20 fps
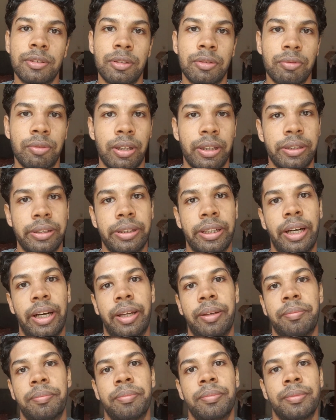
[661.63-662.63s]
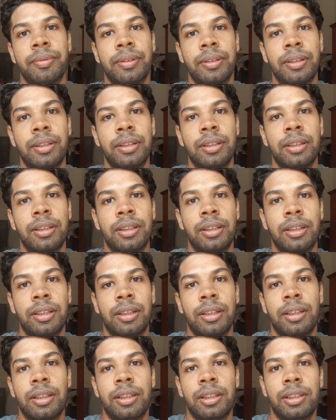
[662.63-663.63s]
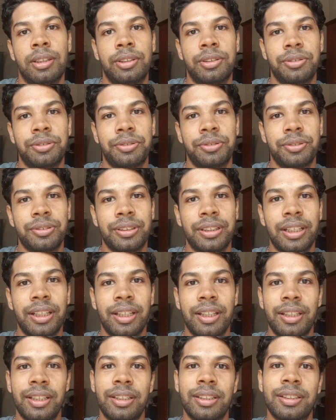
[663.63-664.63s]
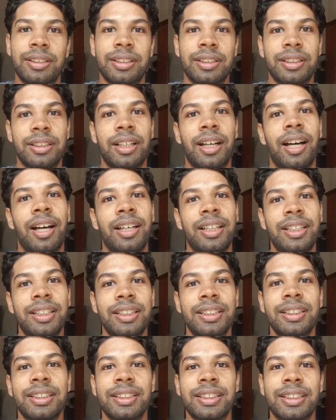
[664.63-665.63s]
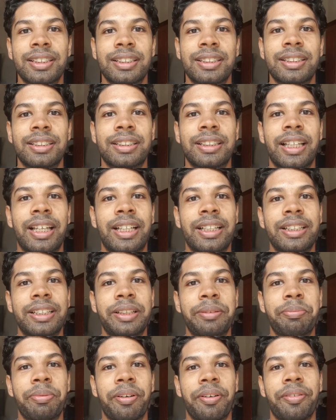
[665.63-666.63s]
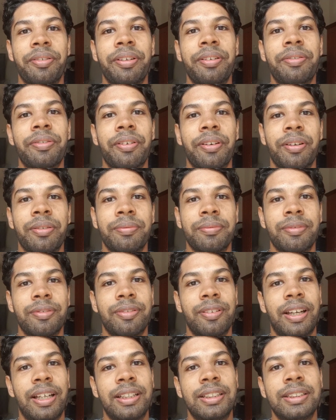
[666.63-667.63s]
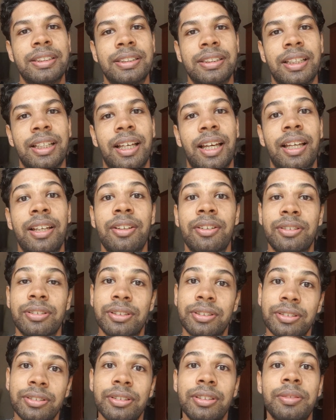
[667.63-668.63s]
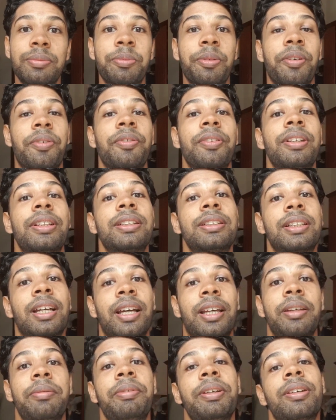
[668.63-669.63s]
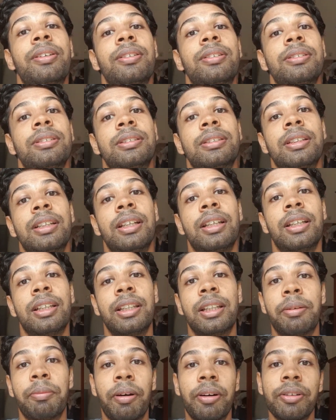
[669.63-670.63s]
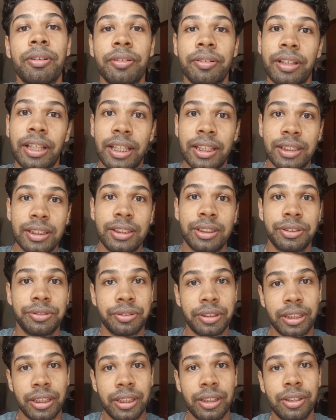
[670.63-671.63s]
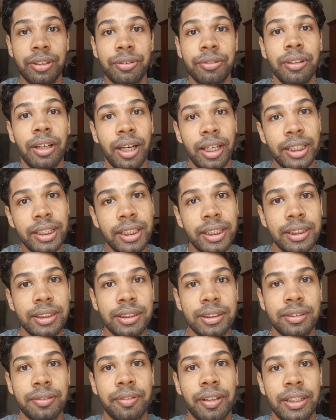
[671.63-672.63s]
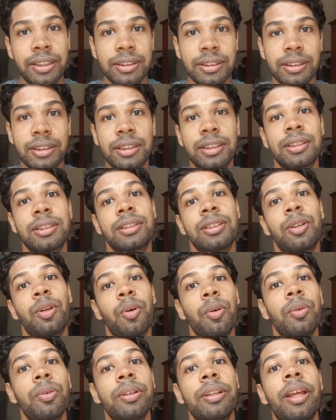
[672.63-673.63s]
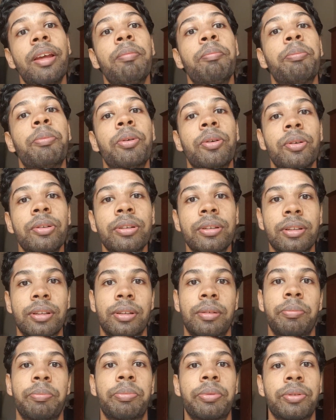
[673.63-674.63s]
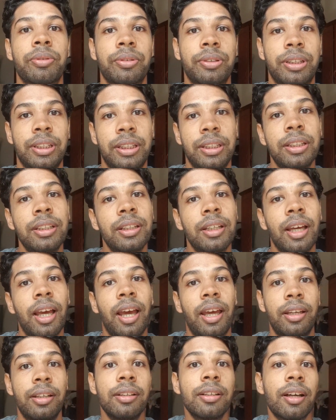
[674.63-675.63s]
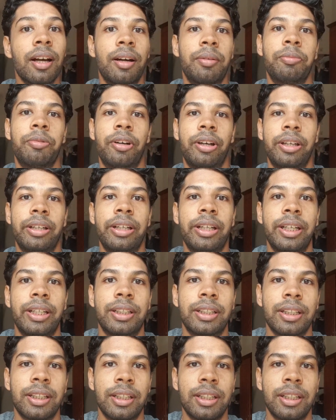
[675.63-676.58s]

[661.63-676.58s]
1 gram. So there is a higher calorie profit from fats, and also the profit is higher because the amount of calories you need to digest fats is lower than both protein and carbohydrate.